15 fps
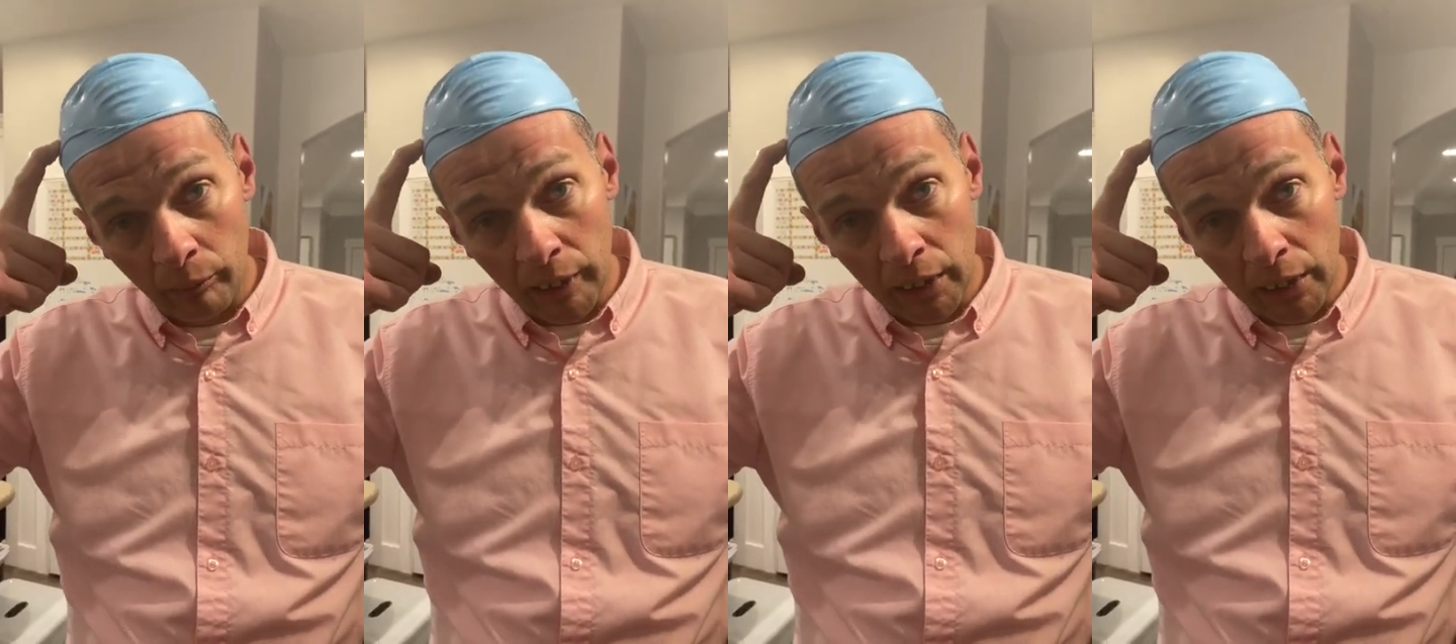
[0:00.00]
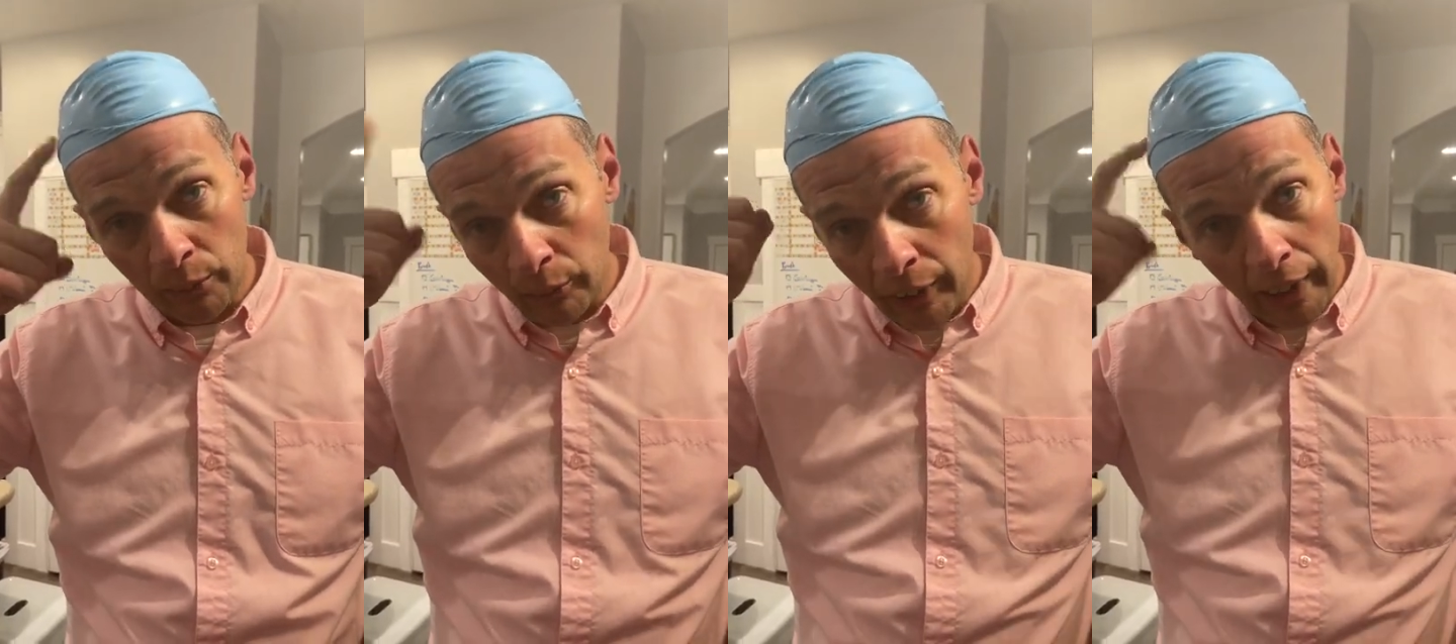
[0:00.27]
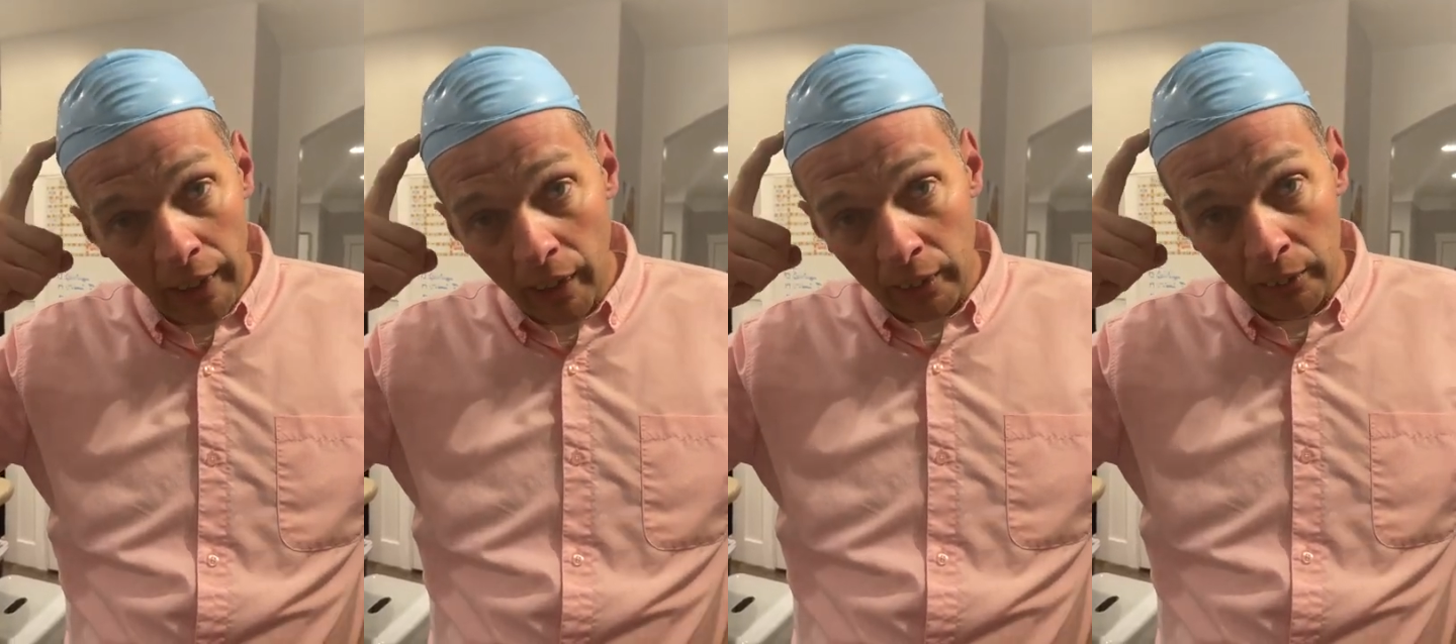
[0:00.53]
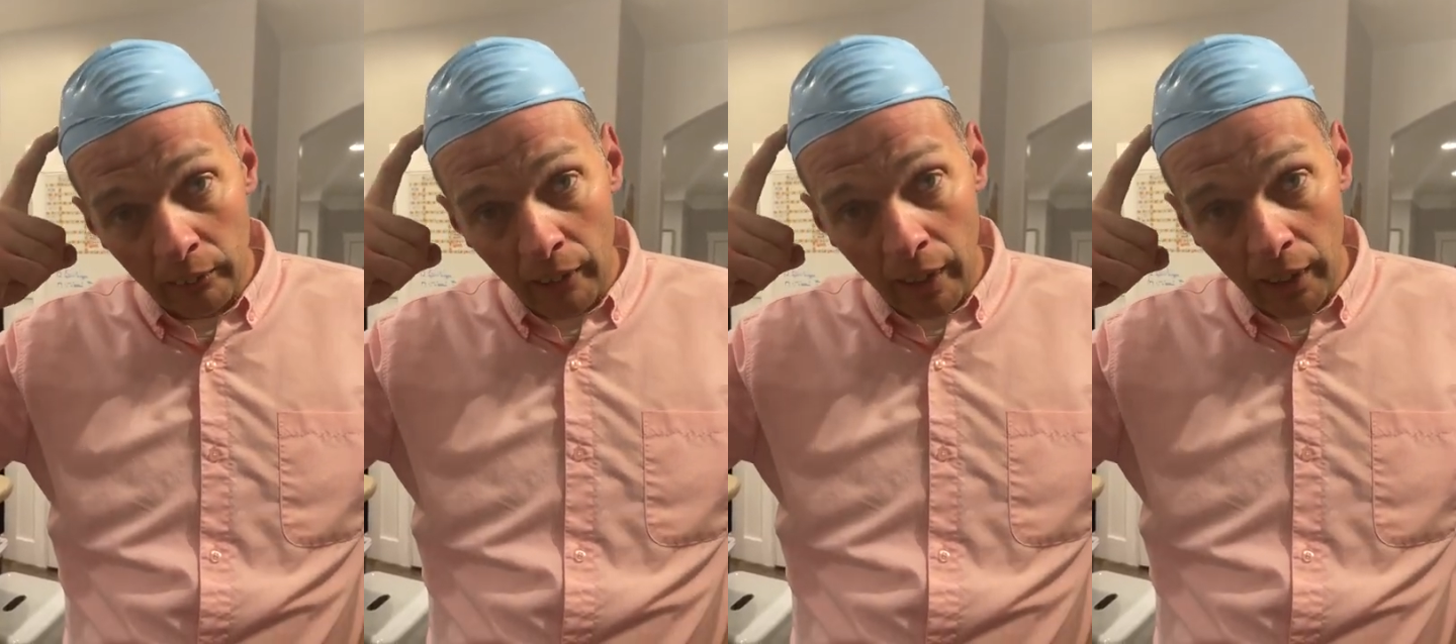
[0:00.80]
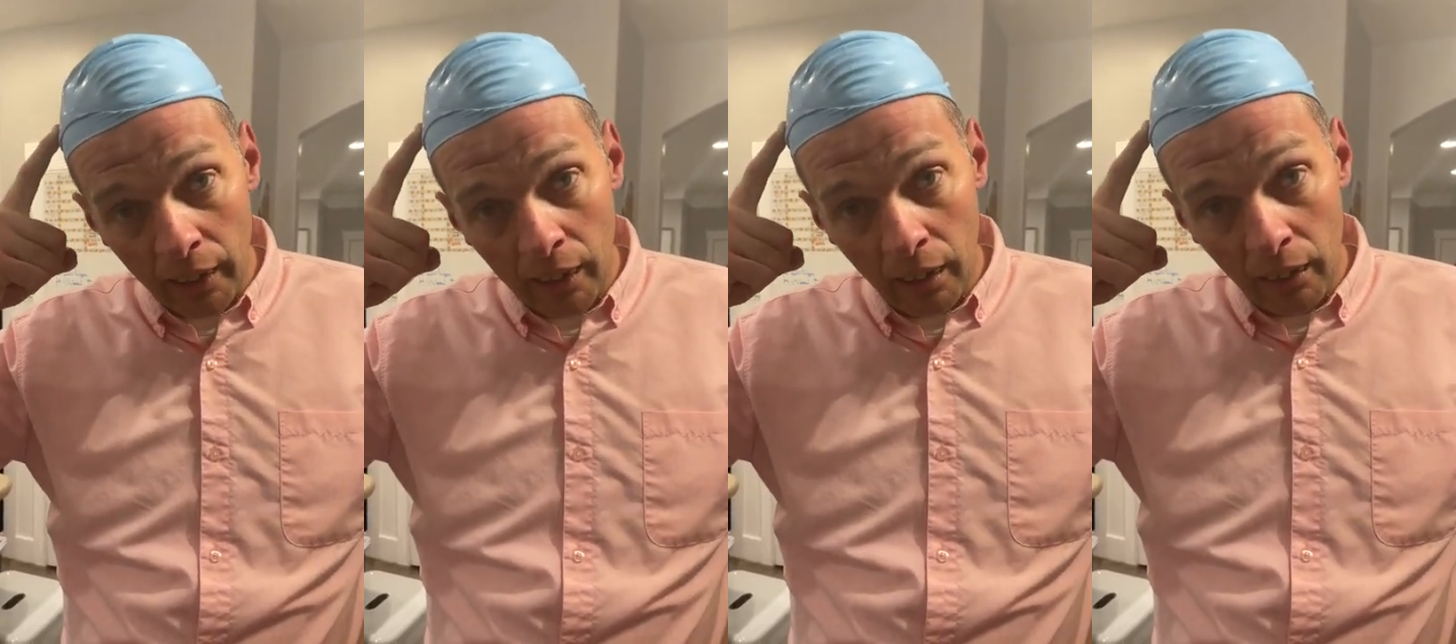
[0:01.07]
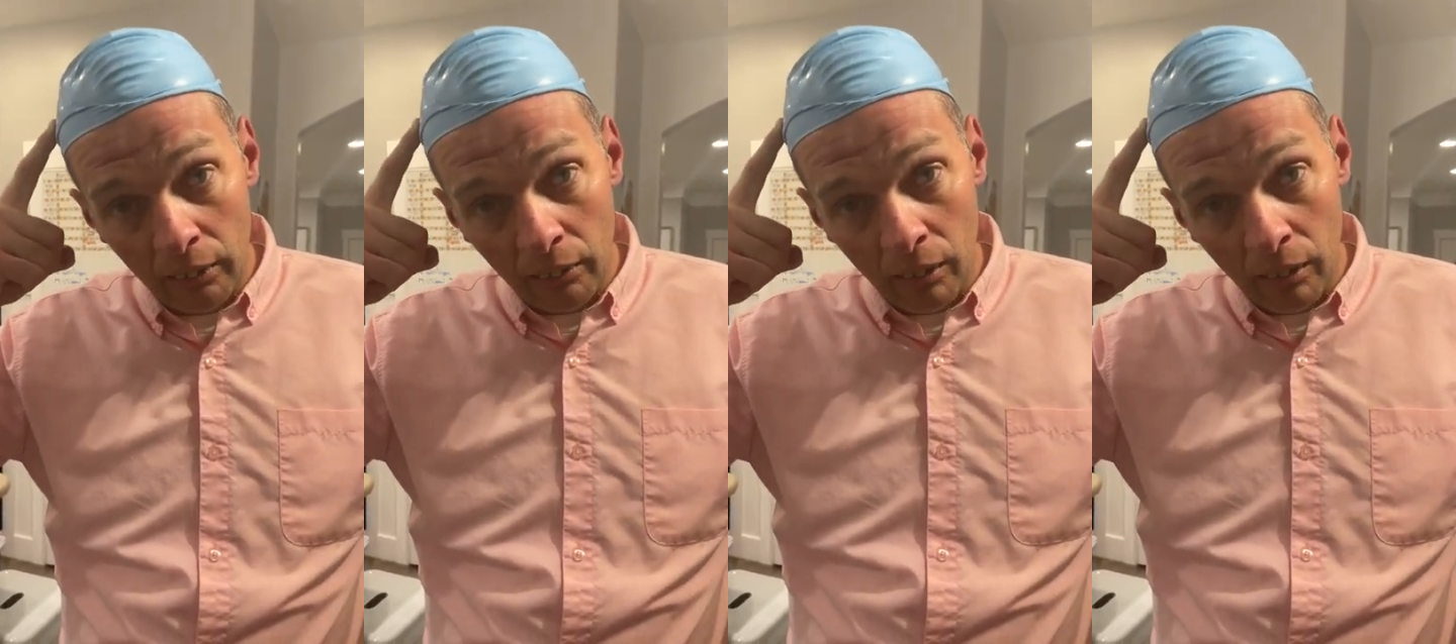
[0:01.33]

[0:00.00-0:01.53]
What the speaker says: Because if you ain't got the right color